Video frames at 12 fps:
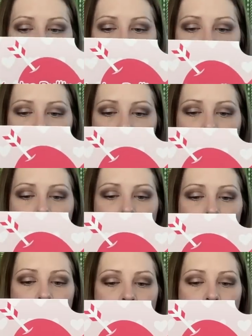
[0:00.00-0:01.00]
that's
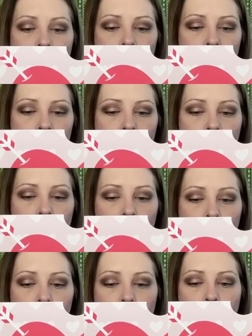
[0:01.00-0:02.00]
good
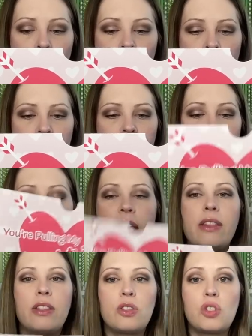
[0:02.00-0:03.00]
through March
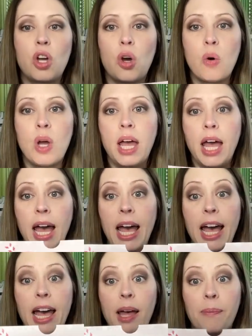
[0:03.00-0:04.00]
15th. So
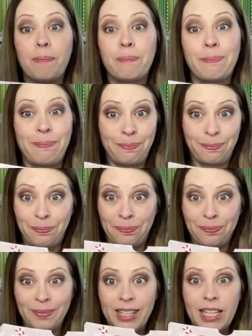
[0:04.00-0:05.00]
um,
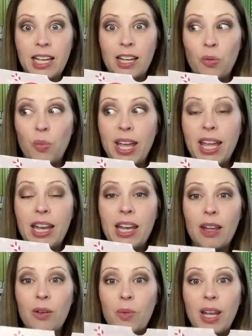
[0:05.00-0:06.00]
when,
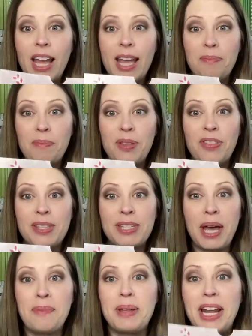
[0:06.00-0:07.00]
when I put this
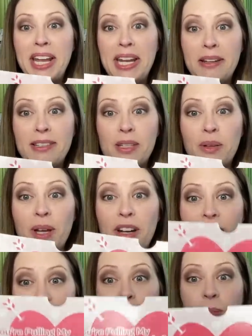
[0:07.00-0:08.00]
up and I announce the
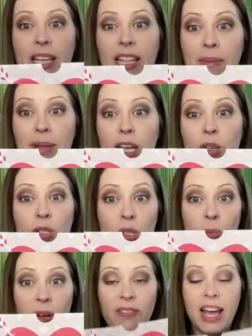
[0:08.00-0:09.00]
winner next week, let me know
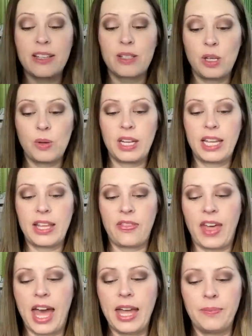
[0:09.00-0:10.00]
super fast so you can
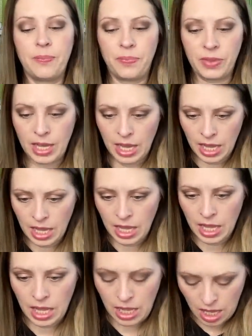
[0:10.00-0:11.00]
get that.
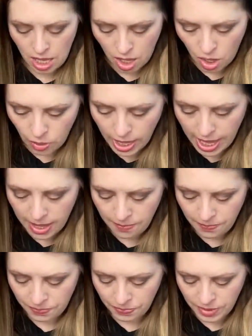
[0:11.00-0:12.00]
Okay,
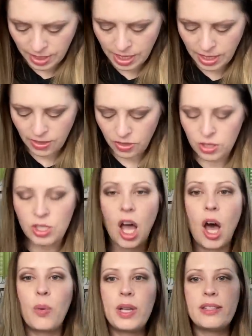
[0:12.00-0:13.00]
there's
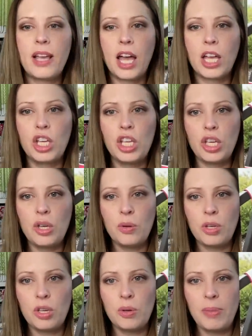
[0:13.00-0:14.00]
always a
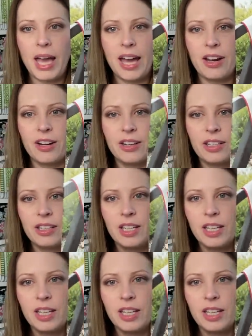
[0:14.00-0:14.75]
cute, cute pattern.